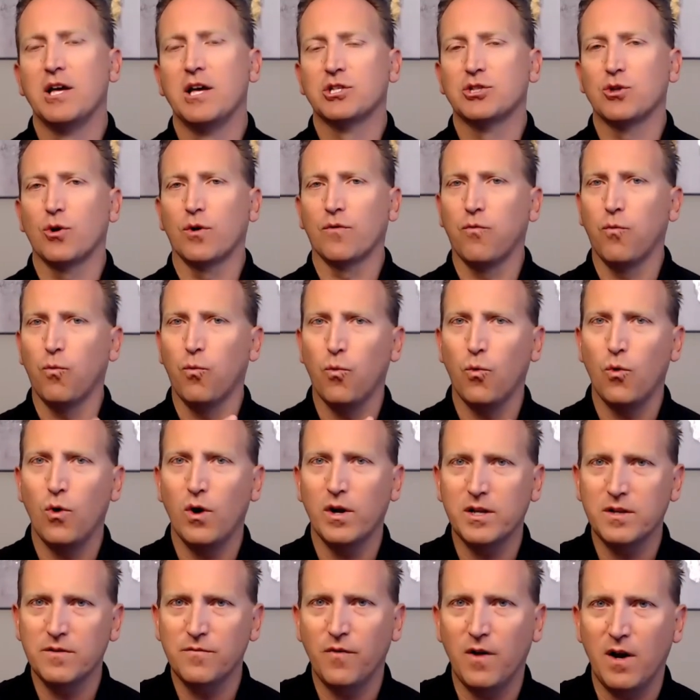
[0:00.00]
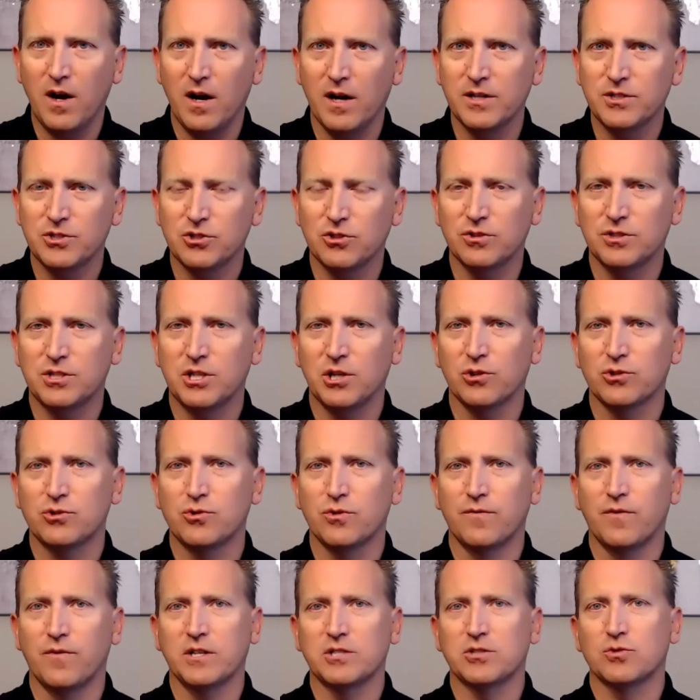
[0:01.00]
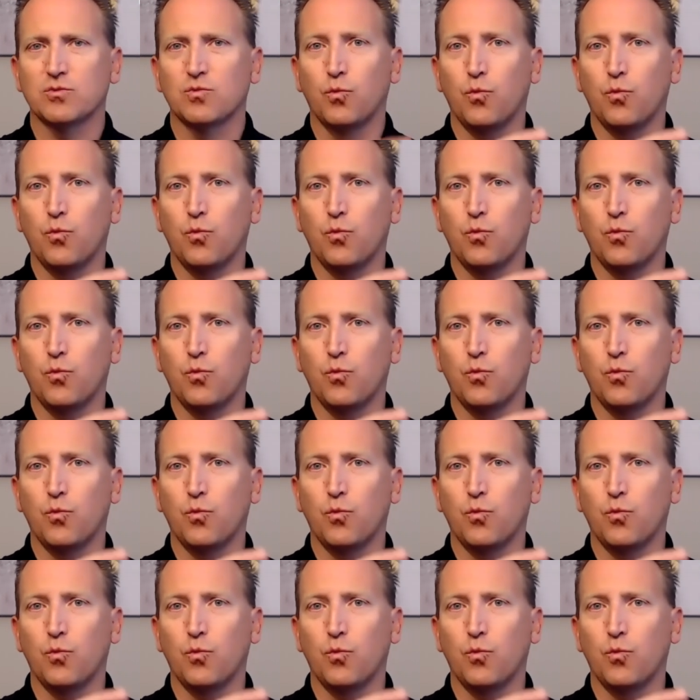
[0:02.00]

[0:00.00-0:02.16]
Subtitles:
So if one advisor, tailor two advisors,